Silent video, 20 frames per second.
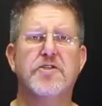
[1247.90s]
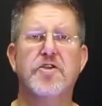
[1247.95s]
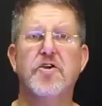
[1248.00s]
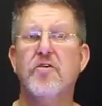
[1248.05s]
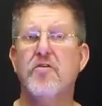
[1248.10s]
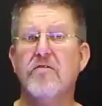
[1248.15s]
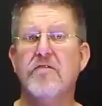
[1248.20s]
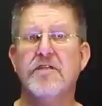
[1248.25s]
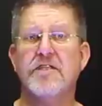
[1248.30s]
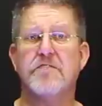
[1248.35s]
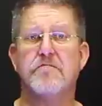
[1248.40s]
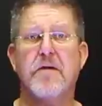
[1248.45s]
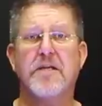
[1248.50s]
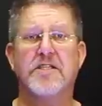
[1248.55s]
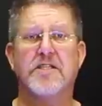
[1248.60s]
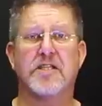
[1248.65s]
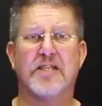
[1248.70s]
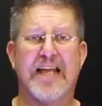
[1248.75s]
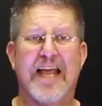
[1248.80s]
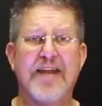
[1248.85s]
Eternal is
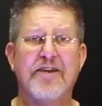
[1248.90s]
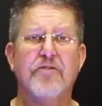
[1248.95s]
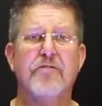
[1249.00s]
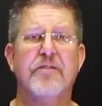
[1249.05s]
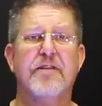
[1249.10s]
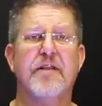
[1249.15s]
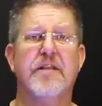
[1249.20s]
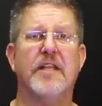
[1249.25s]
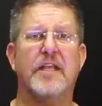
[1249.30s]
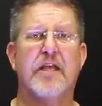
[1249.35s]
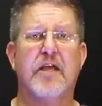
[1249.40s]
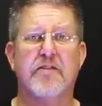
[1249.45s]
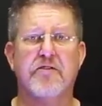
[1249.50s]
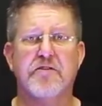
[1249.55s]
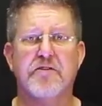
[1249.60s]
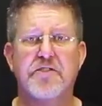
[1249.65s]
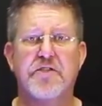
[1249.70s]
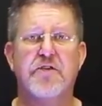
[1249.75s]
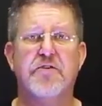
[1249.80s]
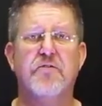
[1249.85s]
much lighter than the
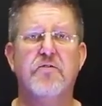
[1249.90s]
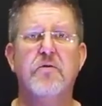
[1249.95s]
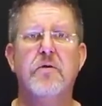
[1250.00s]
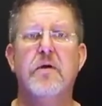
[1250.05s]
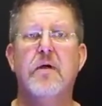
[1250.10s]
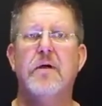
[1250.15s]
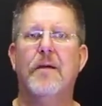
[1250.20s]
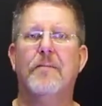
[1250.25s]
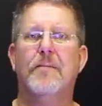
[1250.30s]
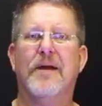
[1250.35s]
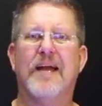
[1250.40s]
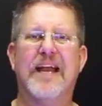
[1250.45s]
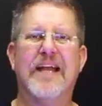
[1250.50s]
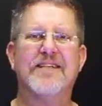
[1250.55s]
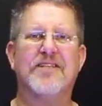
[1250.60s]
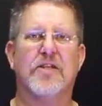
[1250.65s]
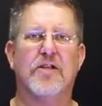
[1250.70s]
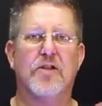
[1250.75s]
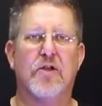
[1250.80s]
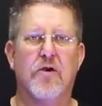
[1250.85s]
other two, but
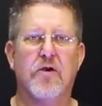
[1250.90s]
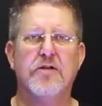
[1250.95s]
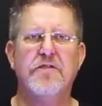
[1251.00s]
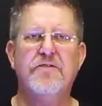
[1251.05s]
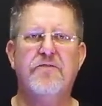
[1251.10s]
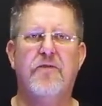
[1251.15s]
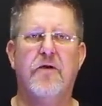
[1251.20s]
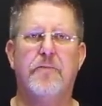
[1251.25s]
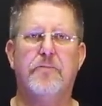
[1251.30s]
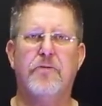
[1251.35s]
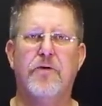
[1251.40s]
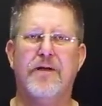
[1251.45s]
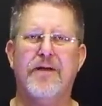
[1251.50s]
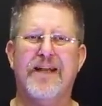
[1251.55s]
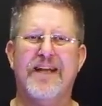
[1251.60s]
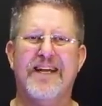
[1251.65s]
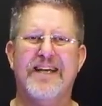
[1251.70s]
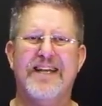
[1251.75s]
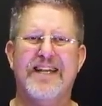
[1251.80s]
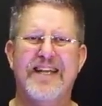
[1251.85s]
has a large footprint
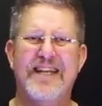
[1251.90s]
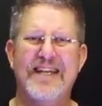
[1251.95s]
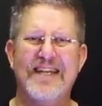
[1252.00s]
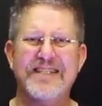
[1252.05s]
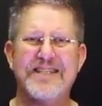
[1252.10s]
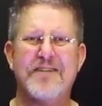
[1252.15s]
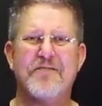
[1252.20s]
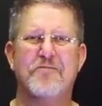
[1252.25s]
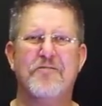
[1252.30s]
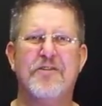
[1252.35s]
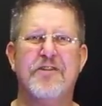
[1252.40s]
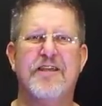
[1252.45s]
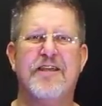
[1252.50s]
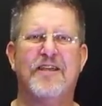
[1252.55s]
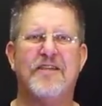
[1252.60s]
and isn't really